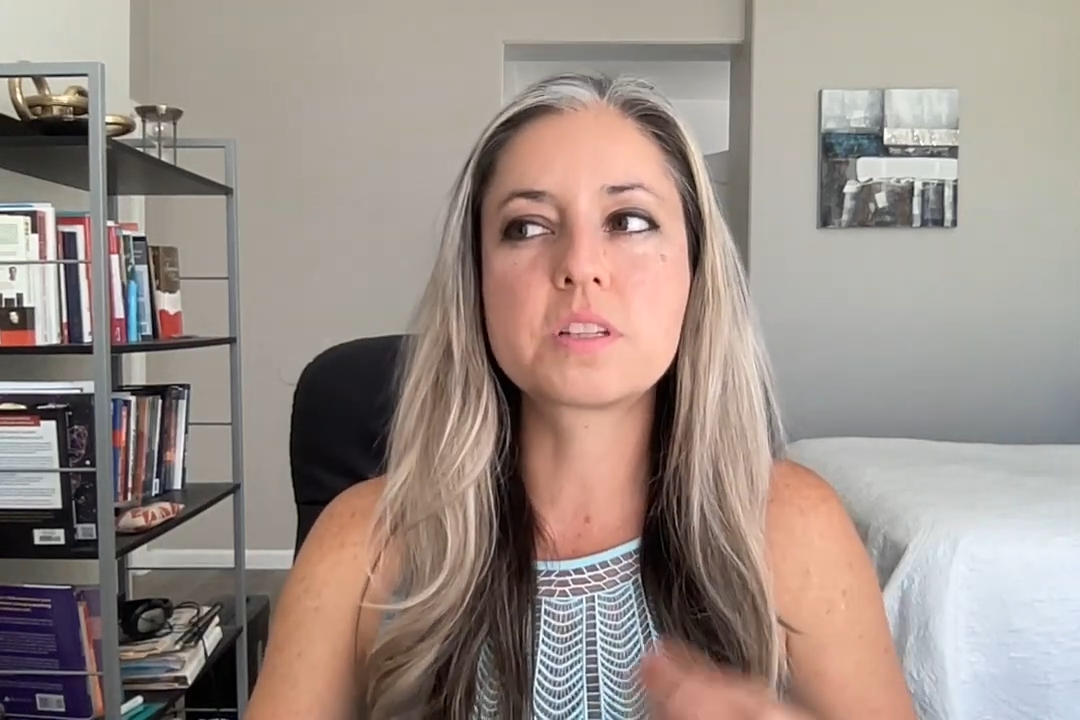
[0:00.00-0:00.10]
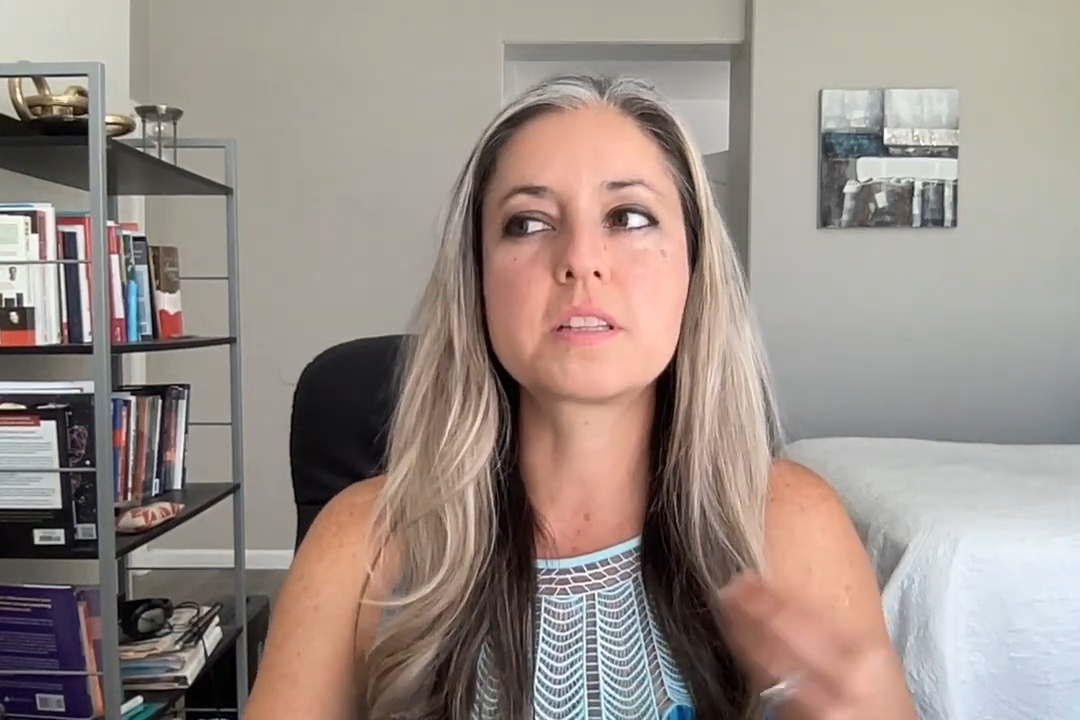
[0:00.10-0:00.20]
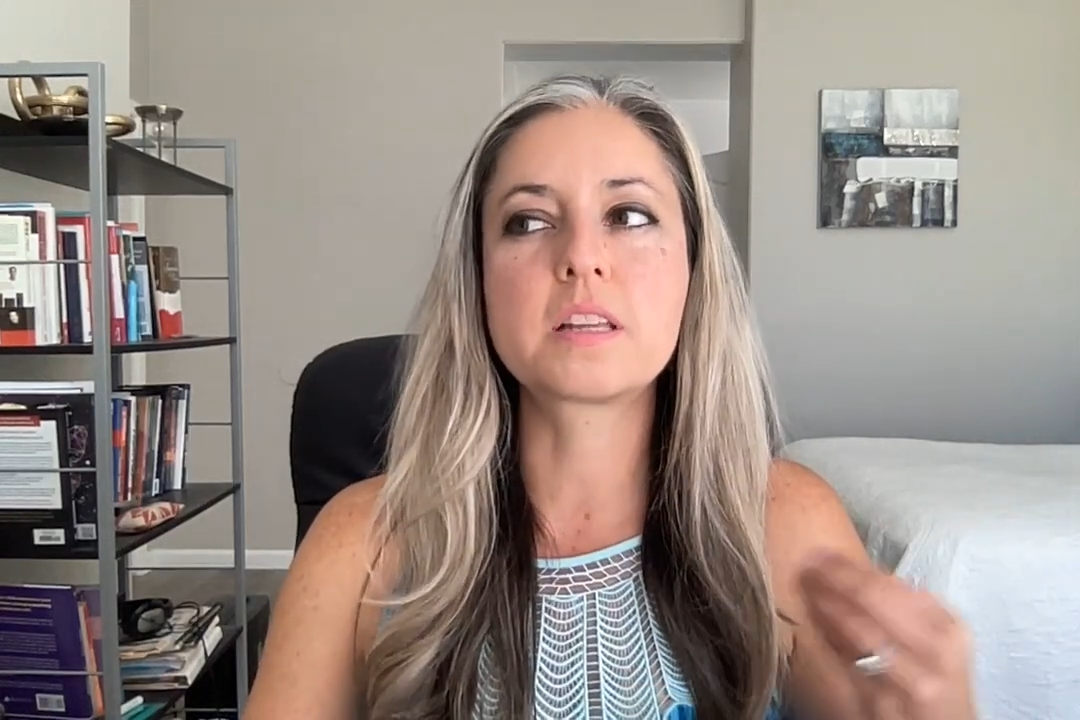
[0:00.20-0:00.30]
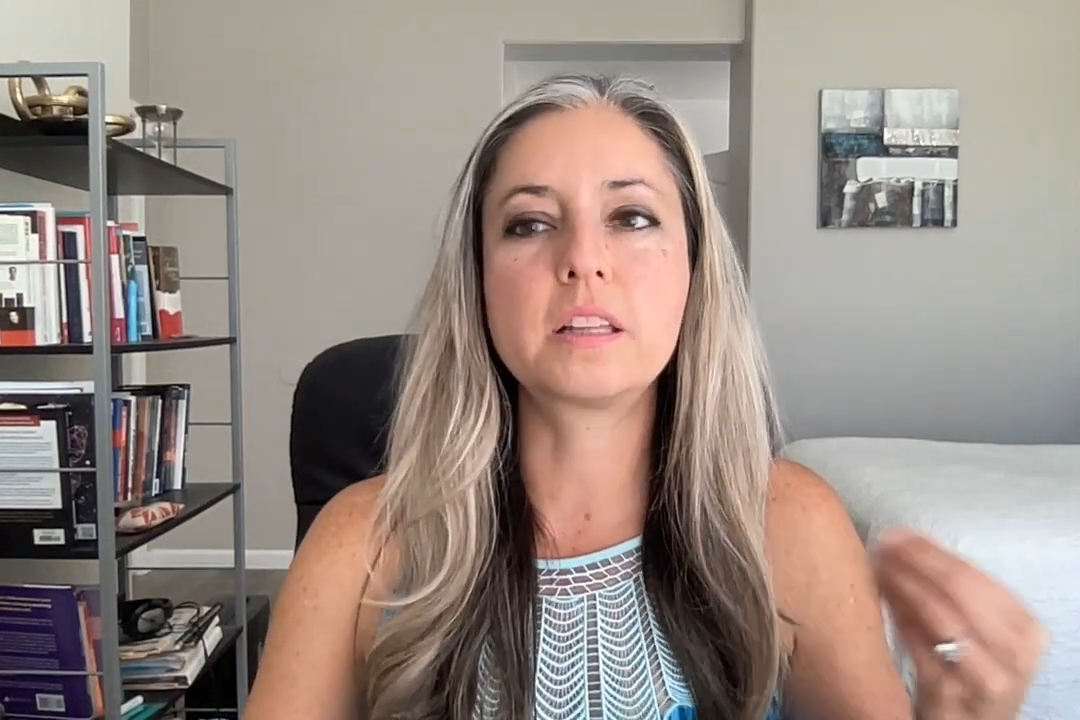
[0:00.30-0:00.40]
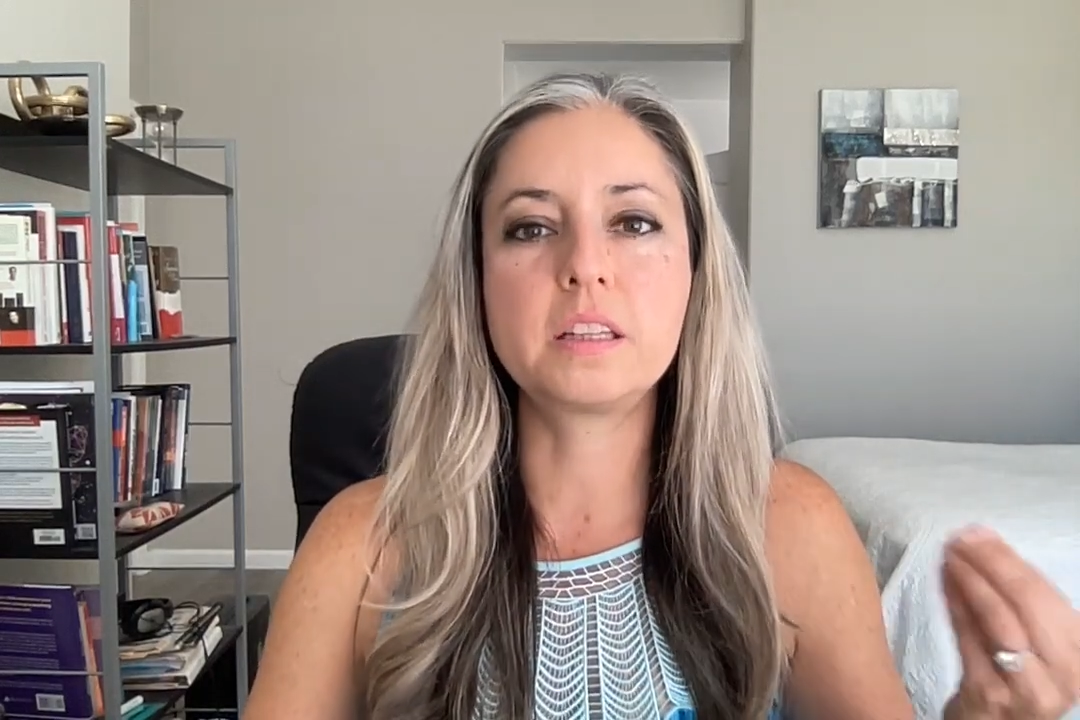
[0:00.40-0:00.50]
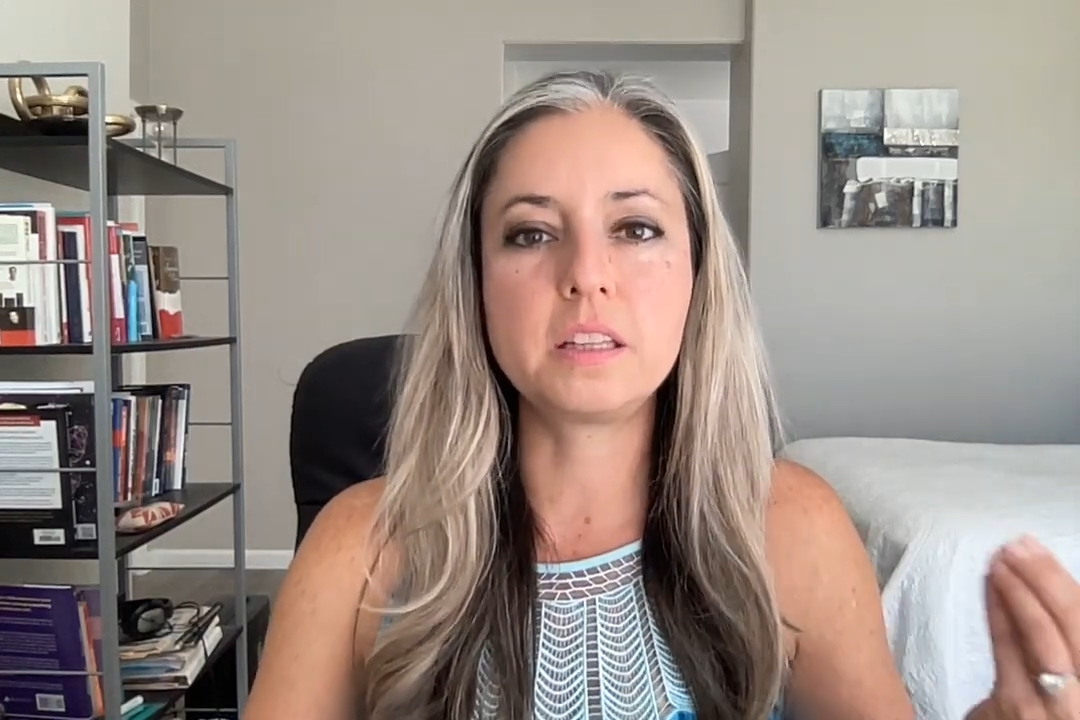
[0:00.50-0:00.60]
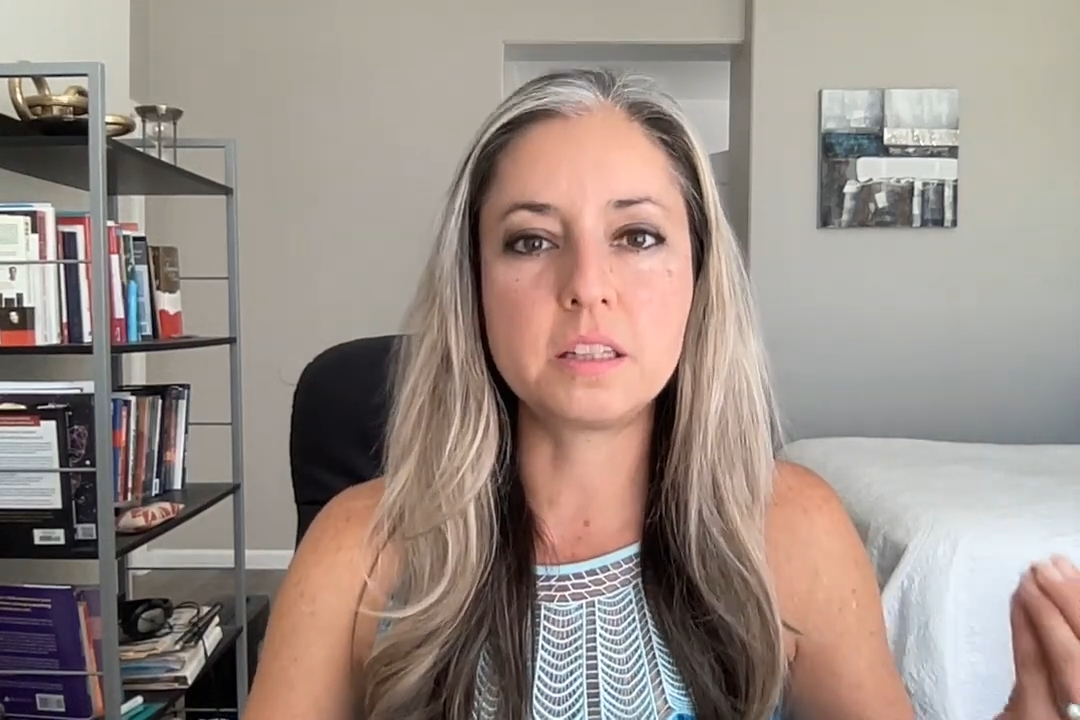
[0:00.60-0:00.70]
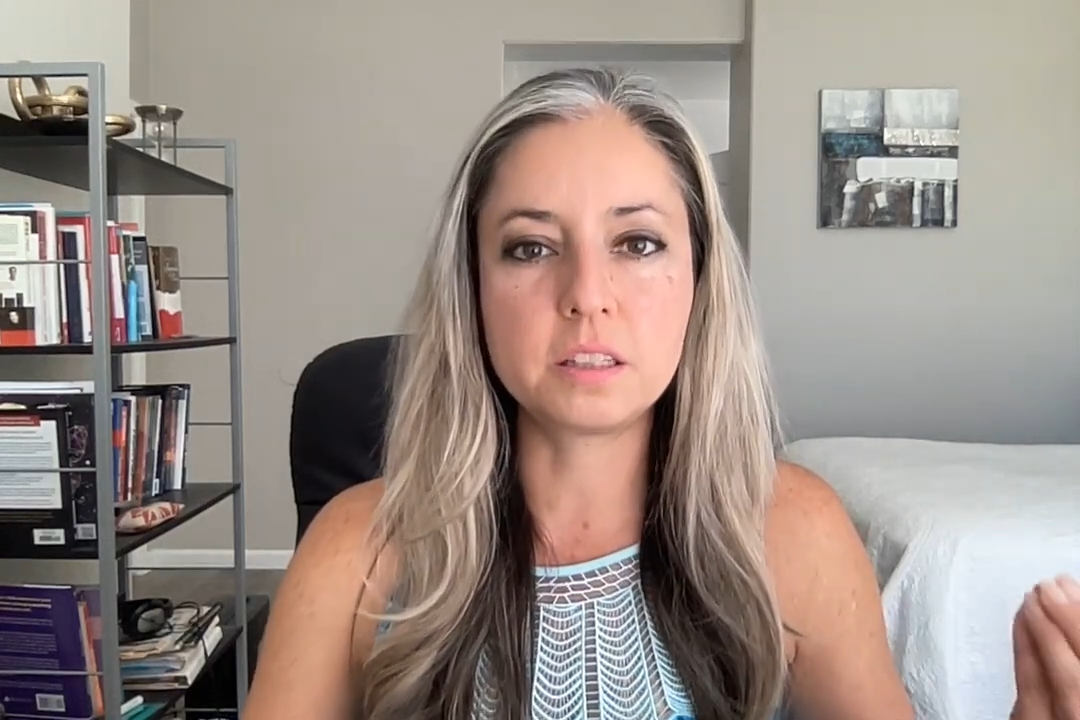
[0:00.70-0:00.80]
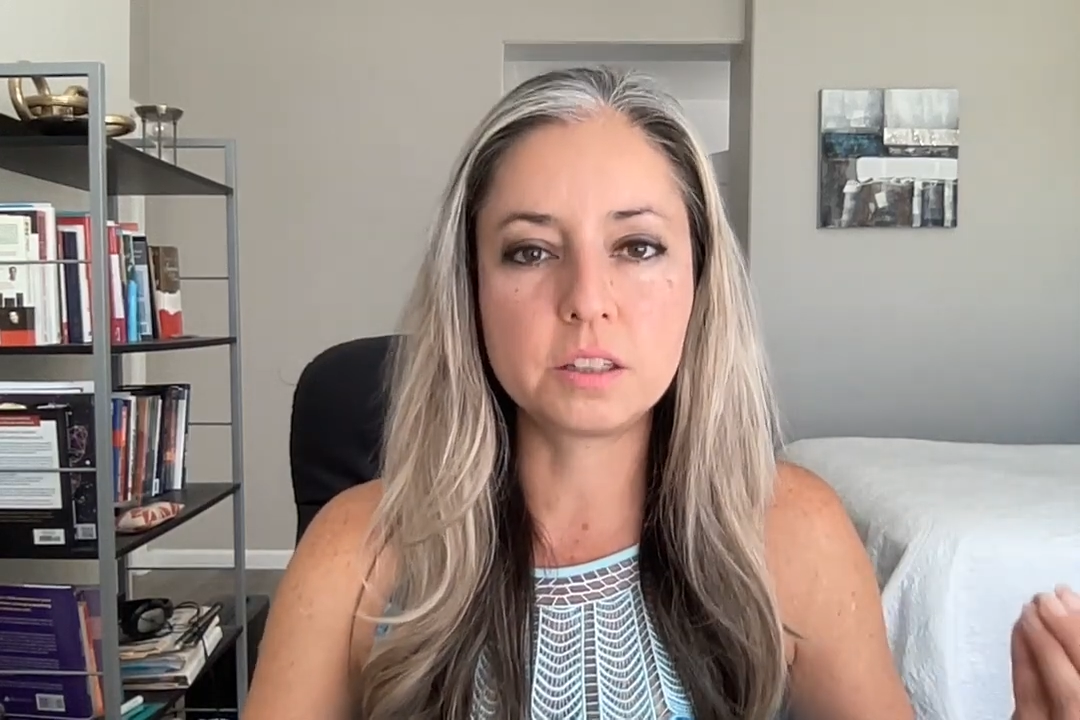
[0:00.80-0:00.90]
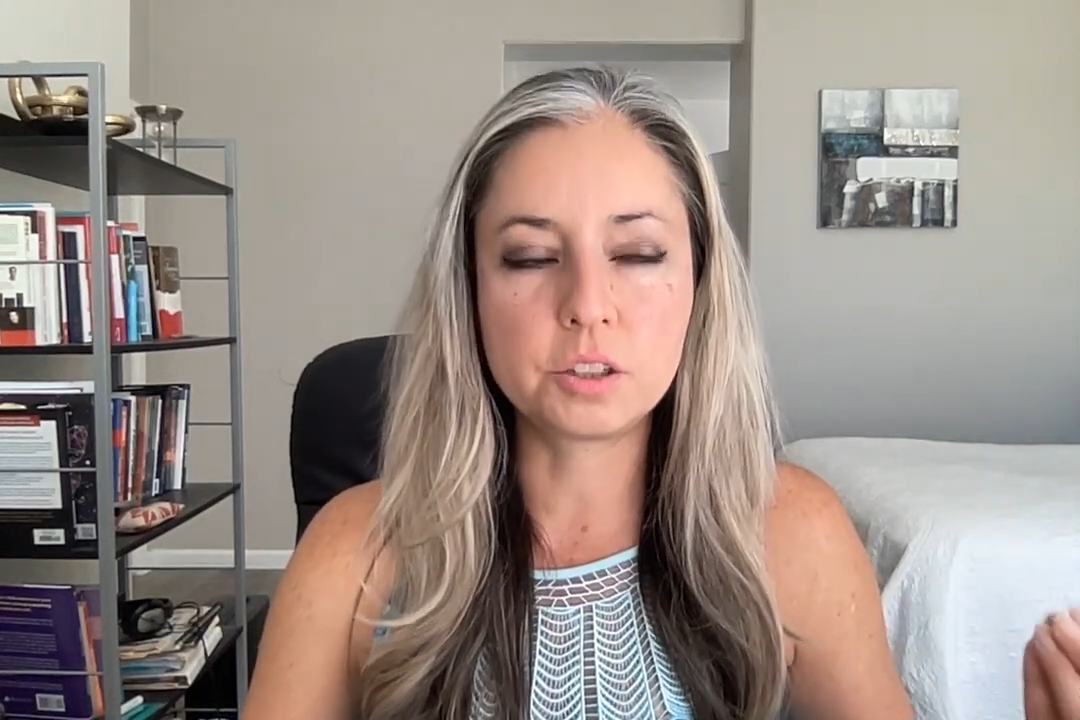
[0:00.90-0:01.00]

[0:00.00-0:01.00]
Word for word: to suddenly